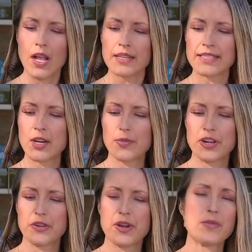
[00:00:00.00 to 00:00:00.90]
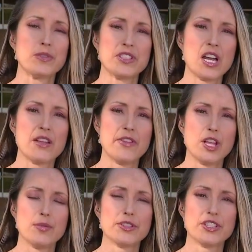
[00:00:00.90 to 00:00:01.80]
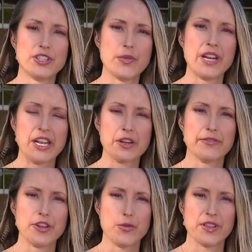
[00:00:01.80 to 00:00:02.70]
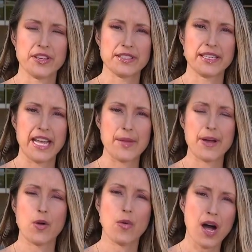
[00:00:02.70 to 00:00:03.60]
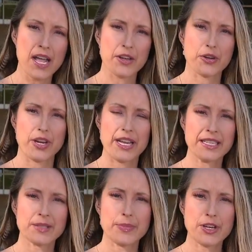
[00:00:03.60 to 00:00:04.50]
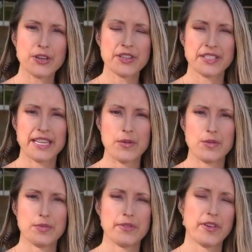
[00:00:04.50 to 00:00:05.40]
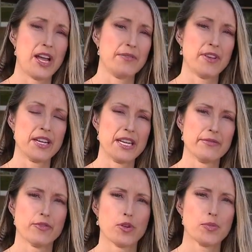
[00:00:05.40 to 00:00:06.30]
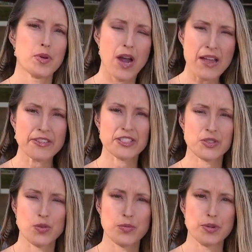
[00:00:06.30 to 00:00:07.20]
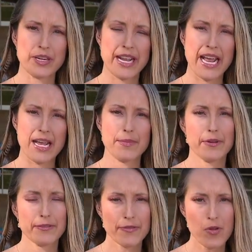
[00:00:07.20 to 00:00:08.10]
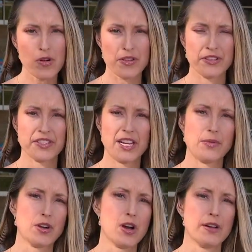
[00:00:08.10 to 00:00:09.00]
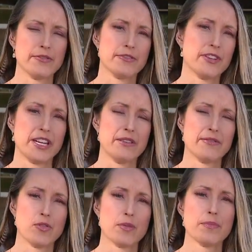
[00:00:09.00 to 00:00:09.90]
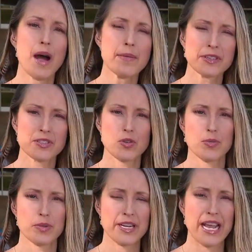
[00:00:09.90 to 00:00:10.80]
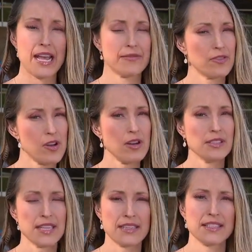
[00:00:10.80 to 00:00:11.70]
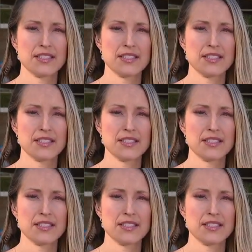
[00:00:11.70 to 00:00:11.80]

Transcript: Senator Brian Creighton was not available to do an interview with us today about why, under his bill, the state would provide funding for private school pre K before the state would offer funding for public school pre K for all Texas